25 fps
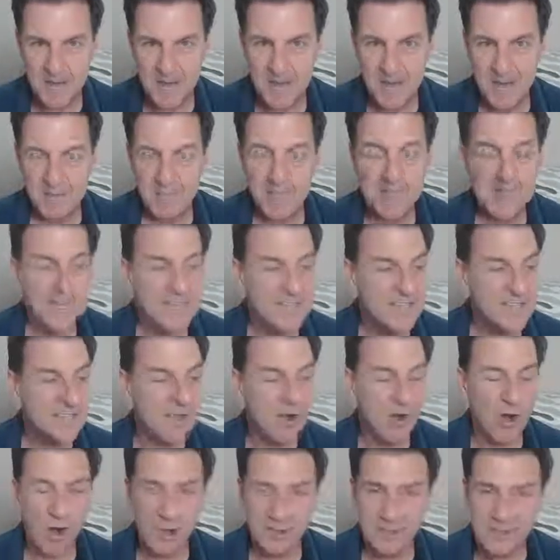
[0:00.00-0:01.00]
Because
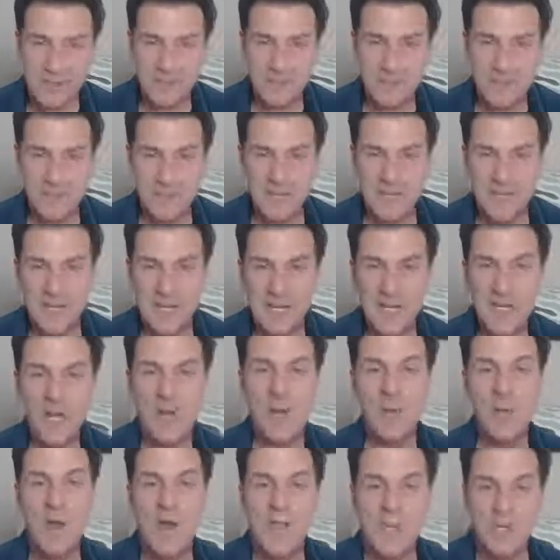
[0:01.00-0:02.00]
ultimately,
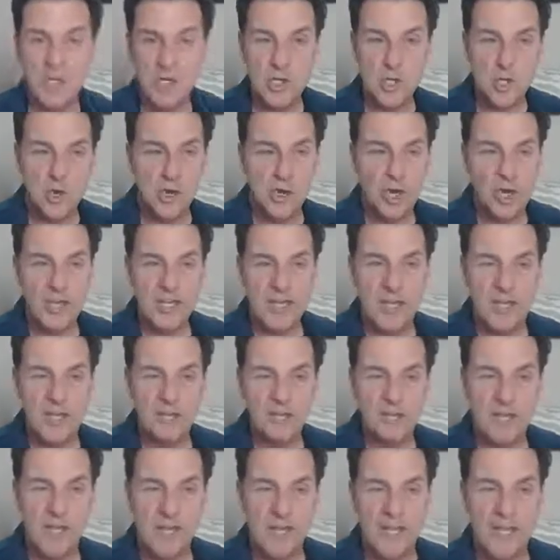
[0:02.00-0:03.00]
when you're in a
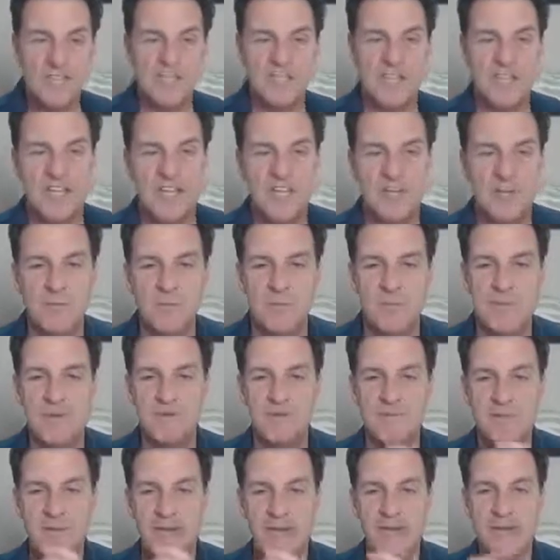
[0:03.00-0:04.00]
good place and you meet a
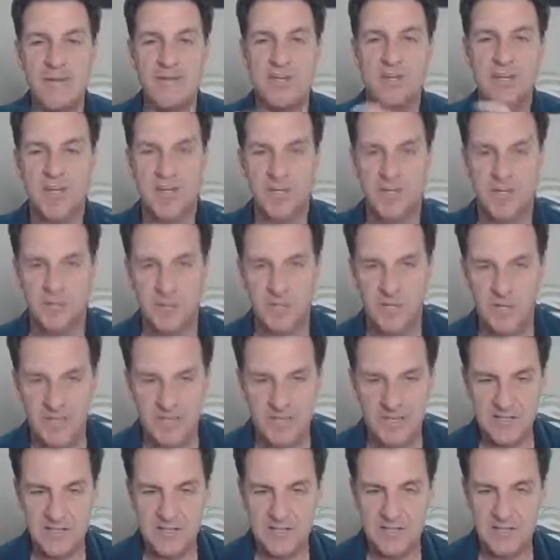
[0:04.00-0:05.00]
man in a good
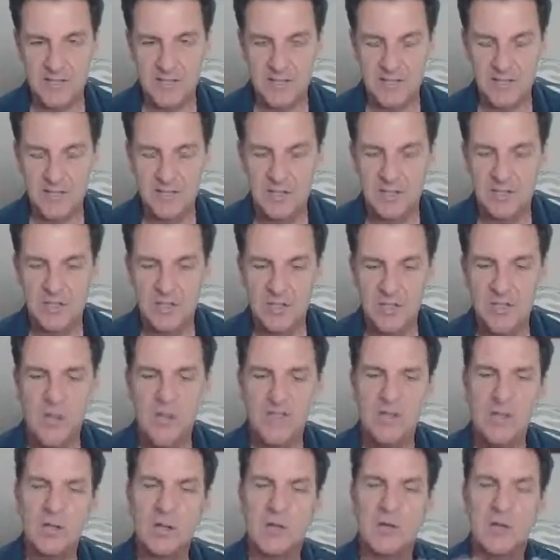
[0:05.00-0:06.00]
place, you
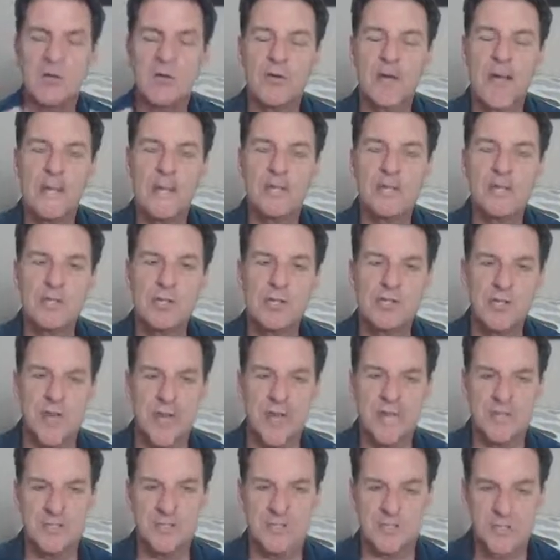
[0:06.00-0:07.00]
have a greater
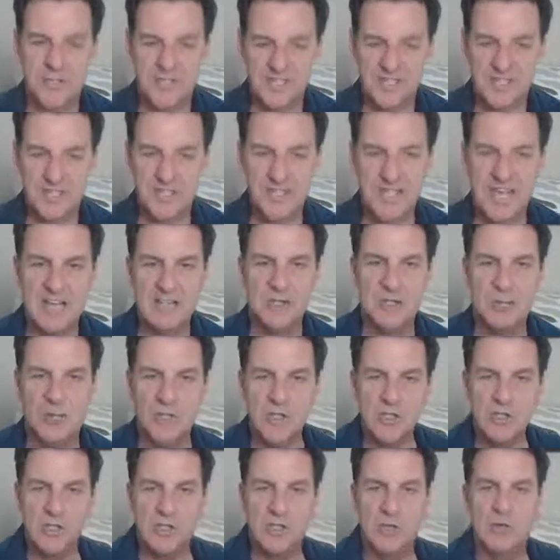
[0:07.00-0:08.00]
chance for success.
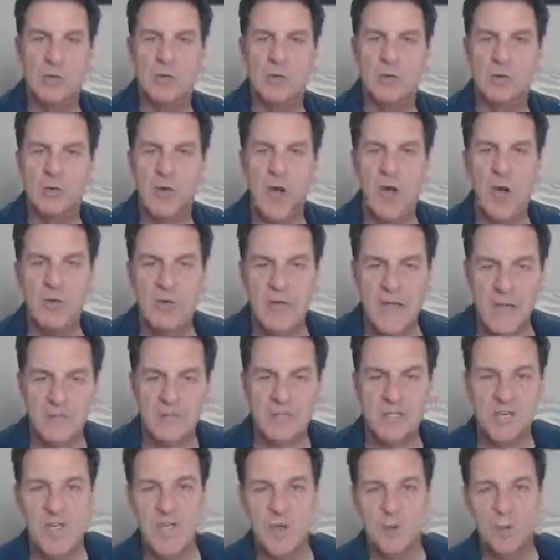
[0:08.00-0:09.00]
When two
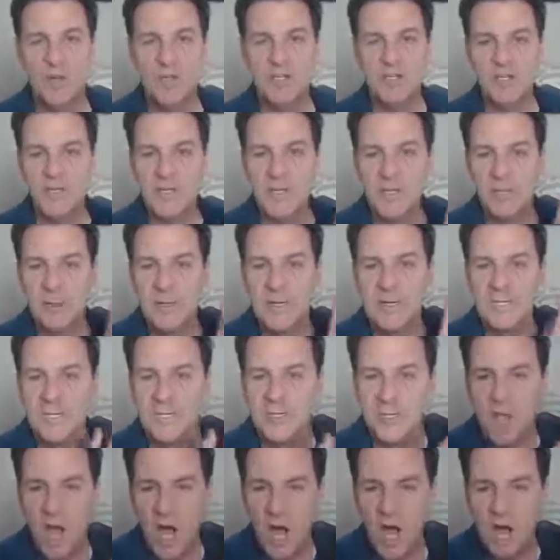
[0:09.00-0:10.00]
grown-ups, when two
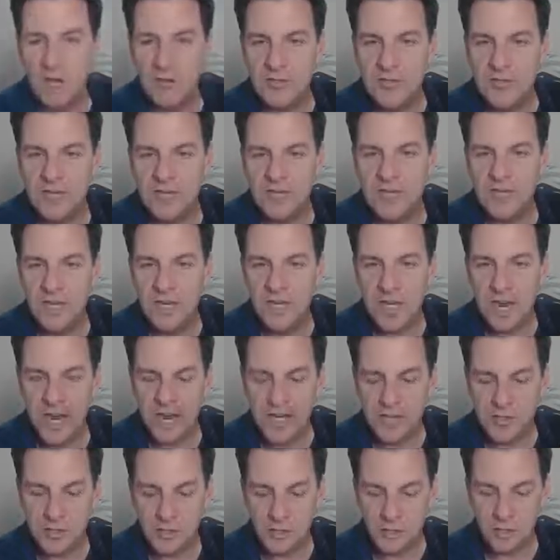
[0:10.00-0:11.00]
adults
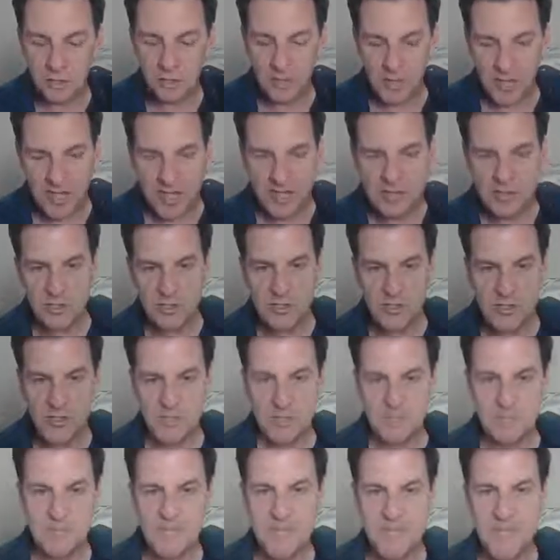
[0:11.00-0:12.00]
enter in
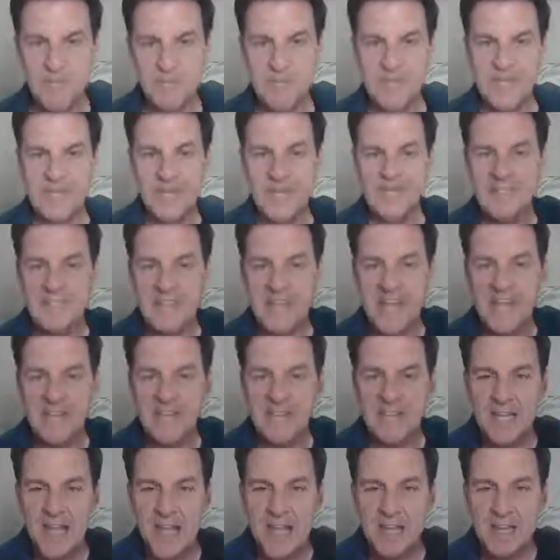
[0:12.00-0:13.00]
relationships because they
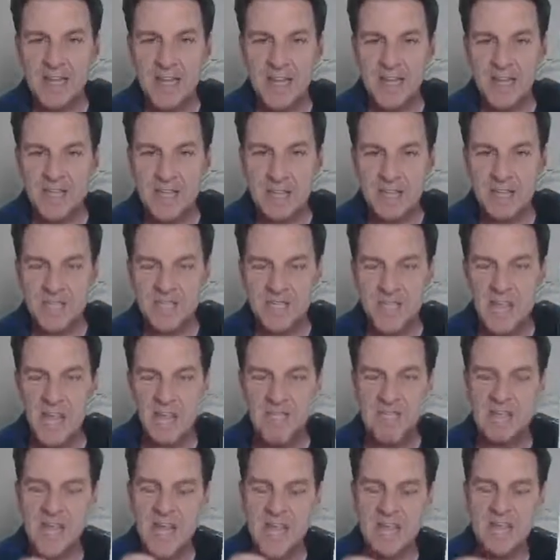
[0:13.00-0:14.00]
love on
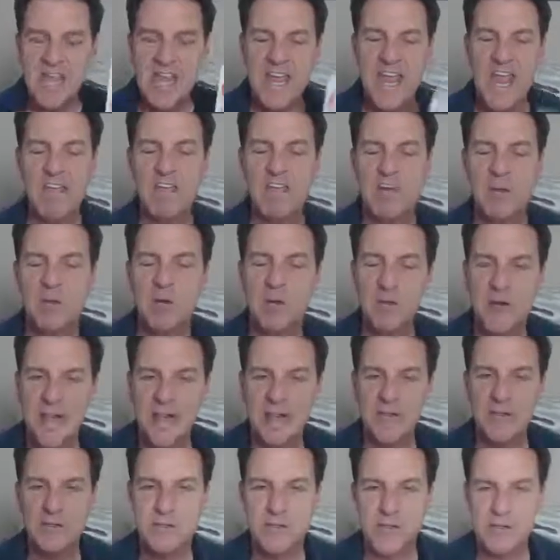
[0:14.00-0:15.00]
themselves, they have a
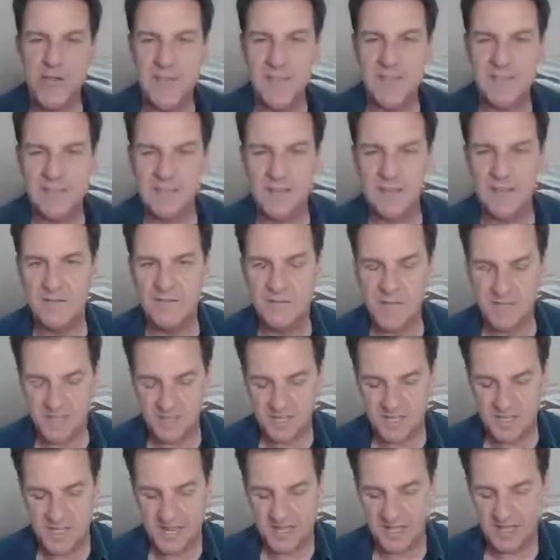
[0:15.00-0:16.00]
greater chance of
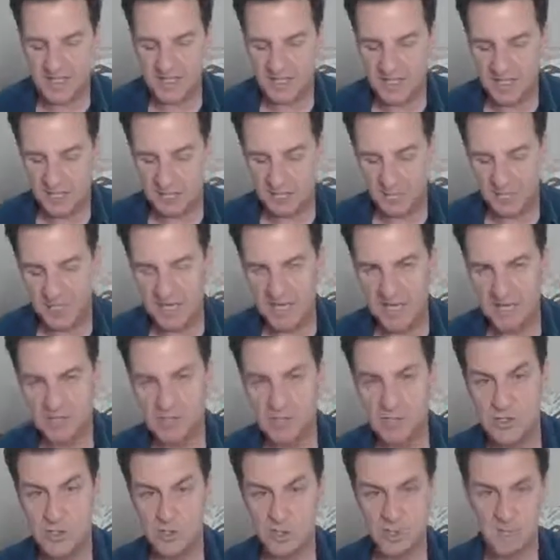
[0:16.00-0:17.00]
success in
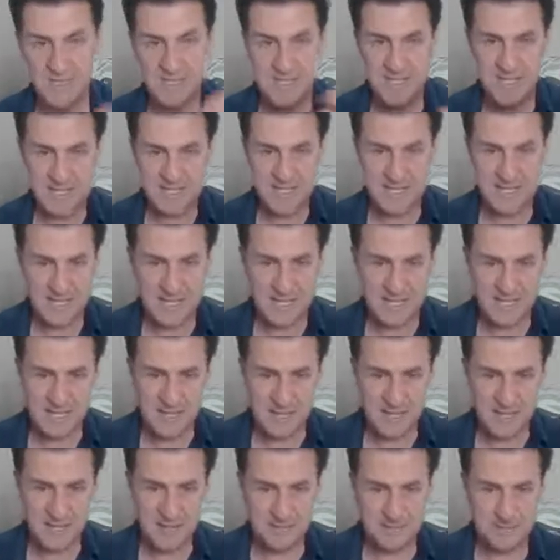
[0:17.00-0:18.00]
relationship. Is this sinking
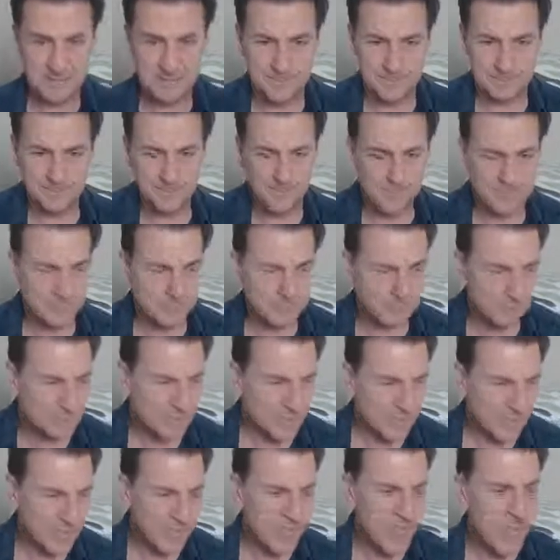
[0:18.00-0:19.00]
in?
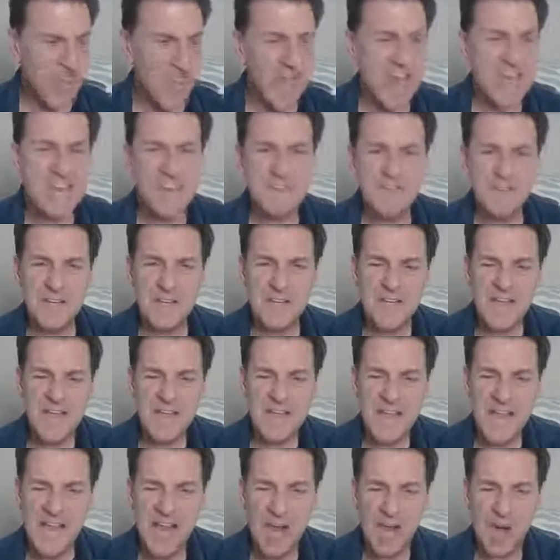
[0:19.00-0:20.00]
And if you need
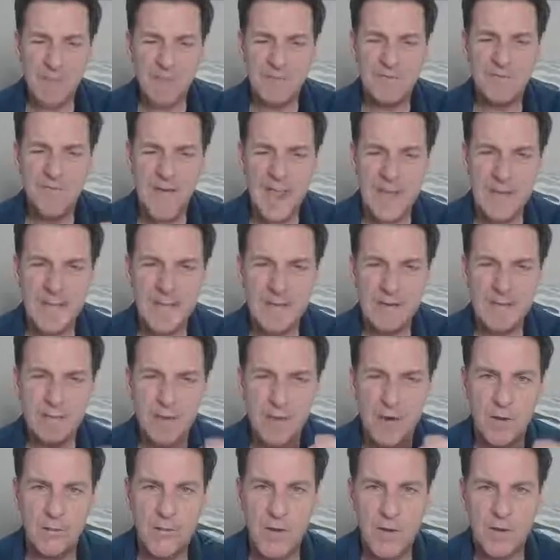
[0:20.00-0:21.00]
help vetting
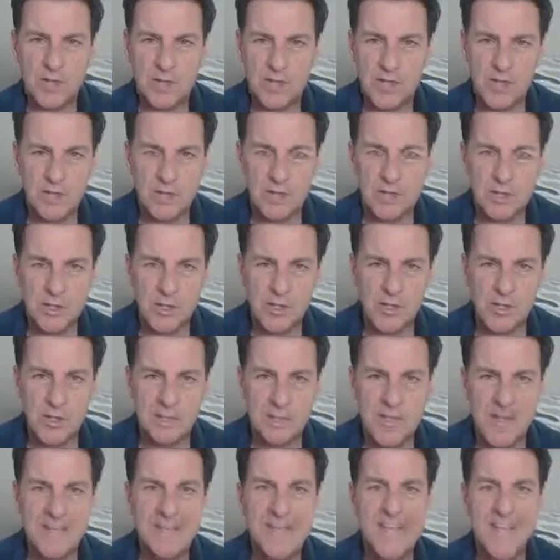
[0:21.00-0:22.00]
for emotionally mature
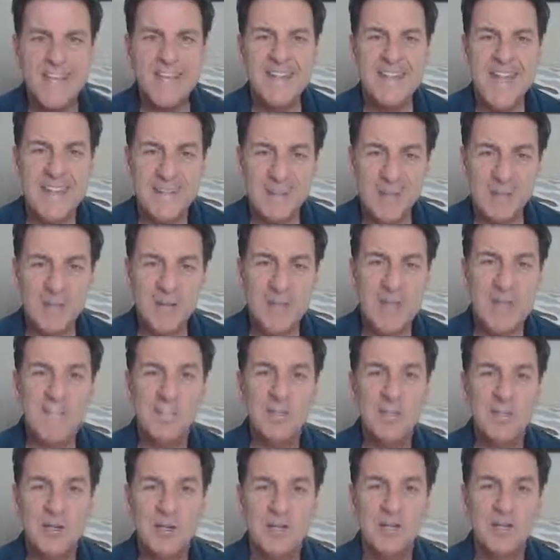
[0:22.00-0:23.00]
men, that's what I
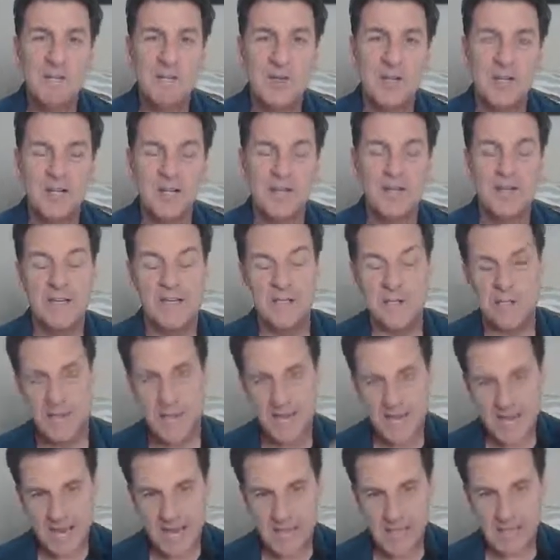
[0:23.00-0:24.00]
do for a living.
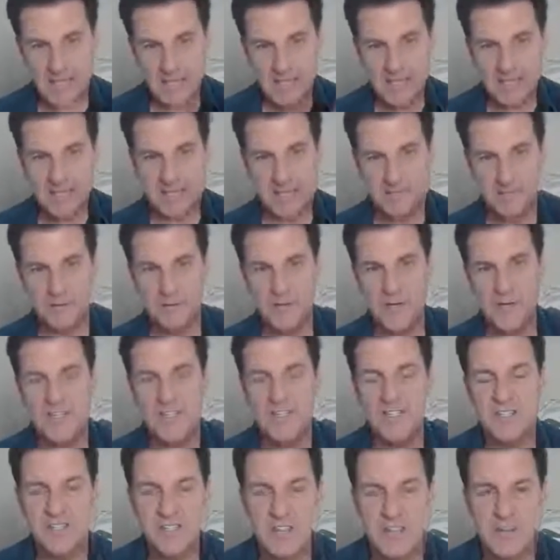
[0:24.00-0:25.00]
Check out a link to free
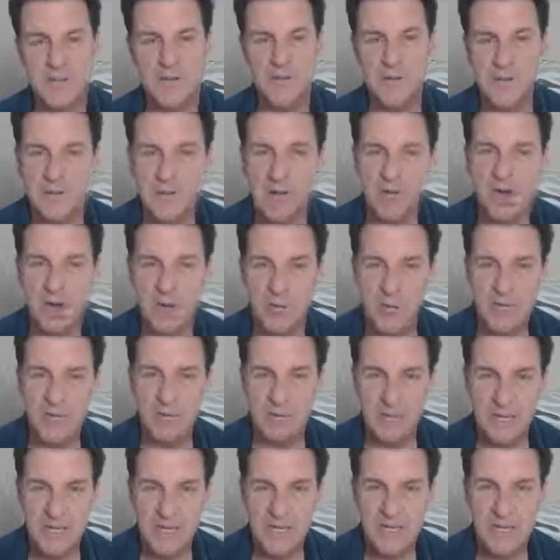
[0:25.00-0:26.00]
discovery call with
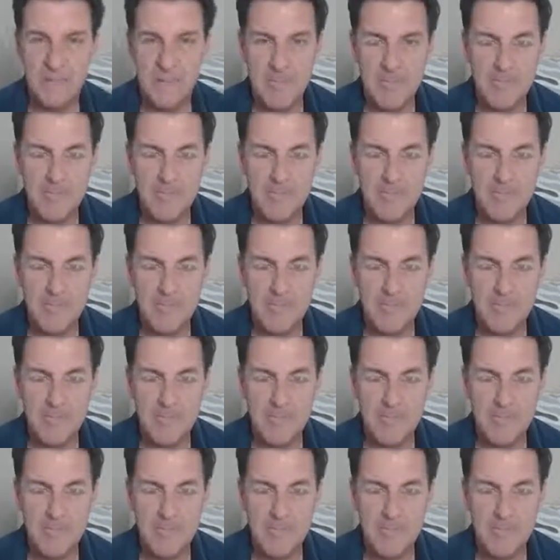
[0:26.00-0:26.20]
me.